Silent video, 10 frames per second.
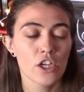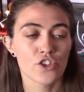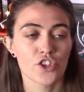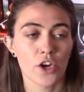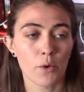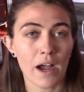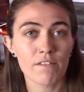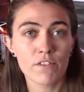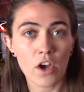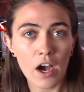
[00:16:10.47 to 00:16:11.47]
So
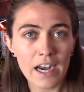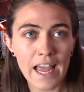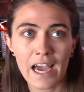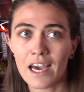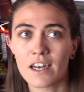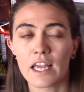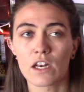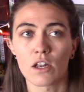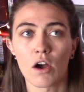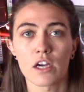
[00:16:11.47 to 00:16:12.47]
I've gone ahead
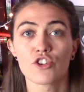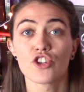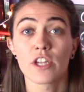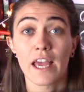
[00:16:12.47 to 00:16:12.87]
and launched